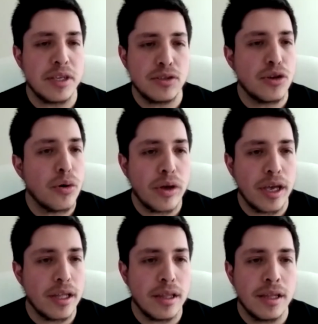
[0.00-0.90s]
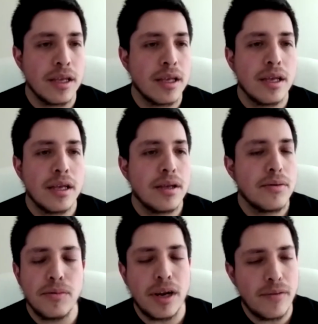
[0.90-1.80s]
token,
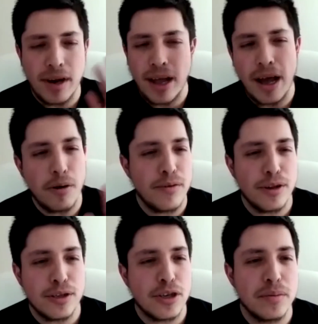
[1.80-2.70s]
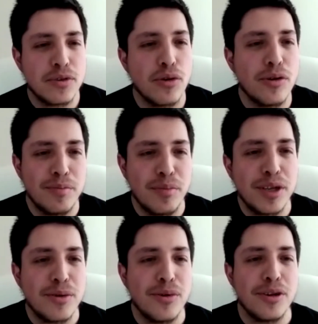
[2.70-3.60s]
whatever, however the terms go in
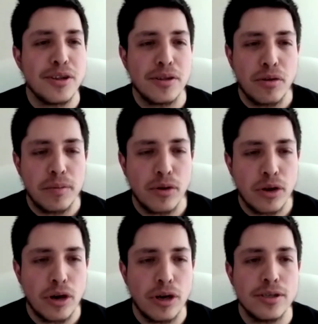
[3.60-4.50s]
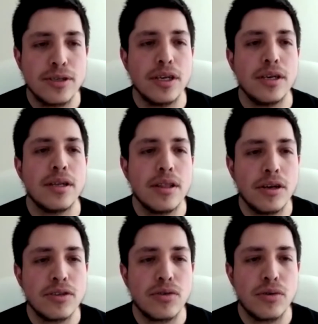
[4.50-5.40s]
Bitcoin and cryptocurrency.
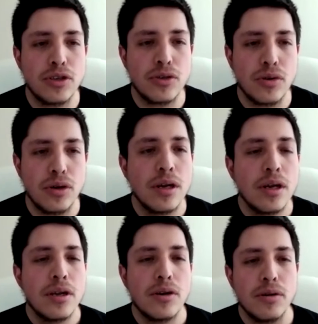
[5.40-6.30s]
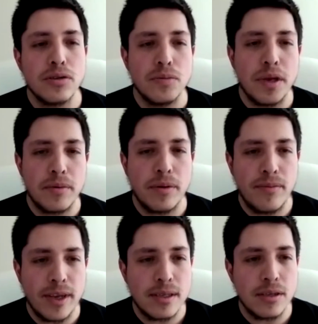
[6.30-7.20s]
Long story short, you're going to be able to
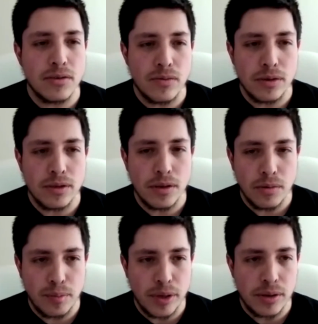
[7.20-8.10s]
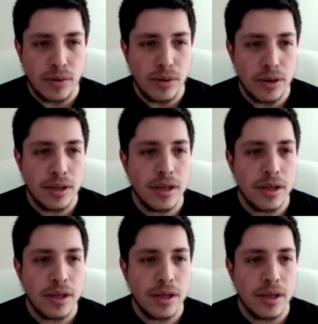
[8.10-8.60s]
invest into real estate with Bitcoin.